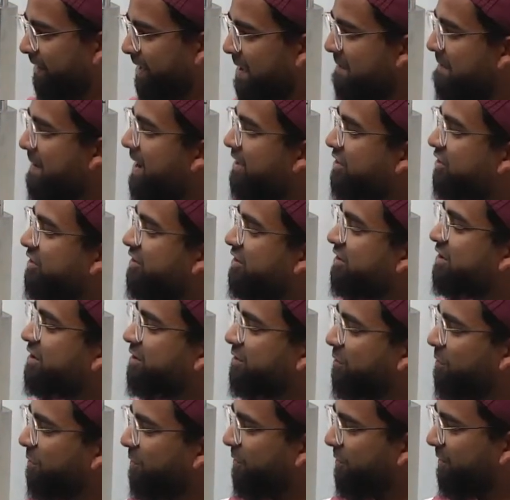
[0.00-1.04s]
Imagine a
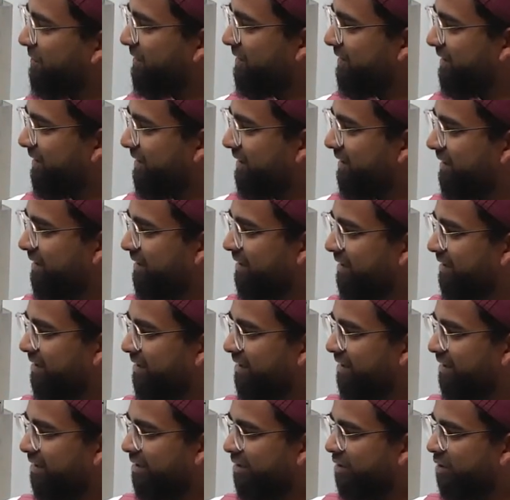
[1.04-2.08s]
school.
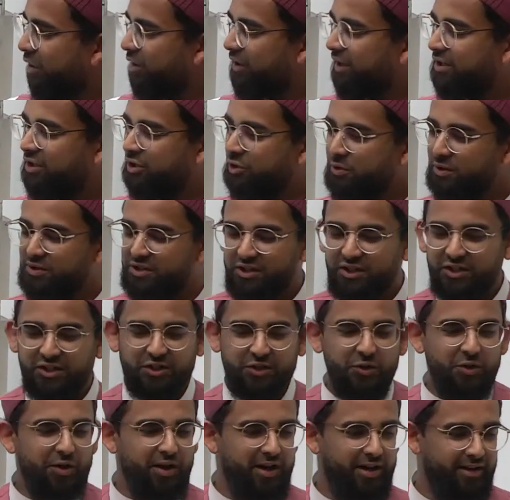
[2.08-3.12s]
Look at you as a
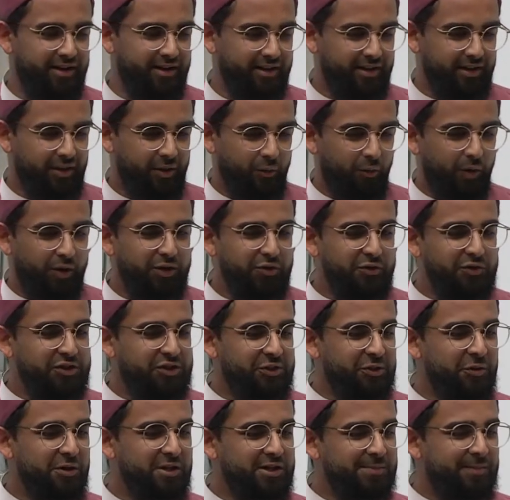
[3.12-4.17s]
student. What do
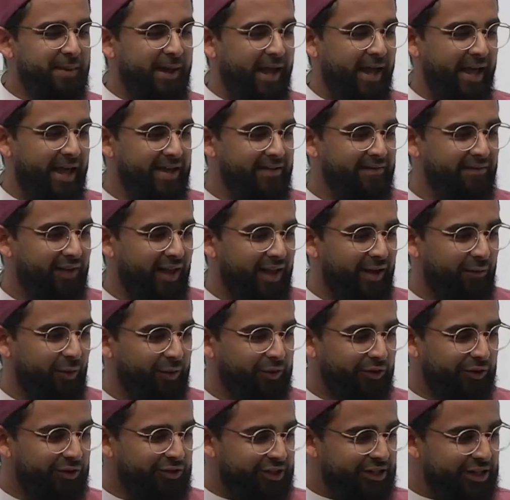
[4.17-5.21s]
students behave like
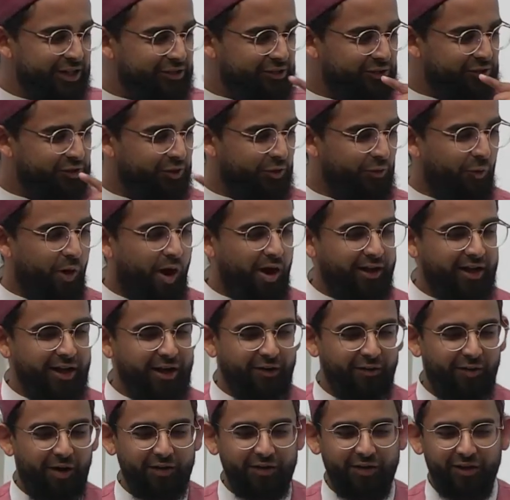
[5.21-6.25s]
when their teachers are
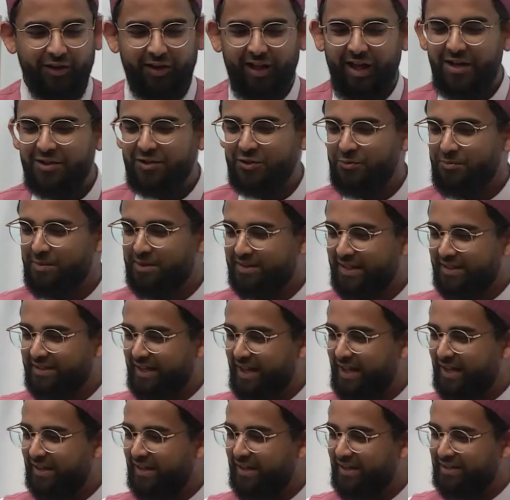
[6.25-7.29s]
walking around the classroom as they
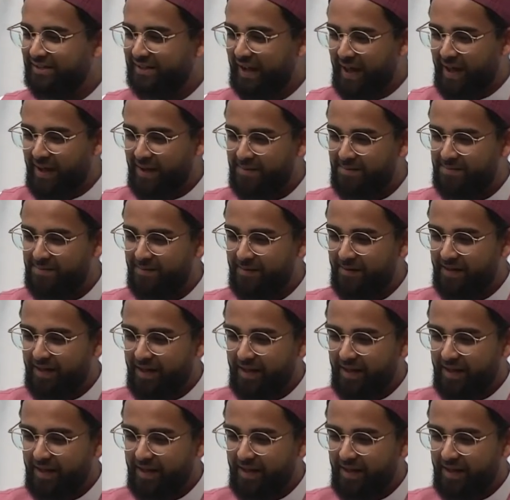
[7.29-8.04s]
take an exam?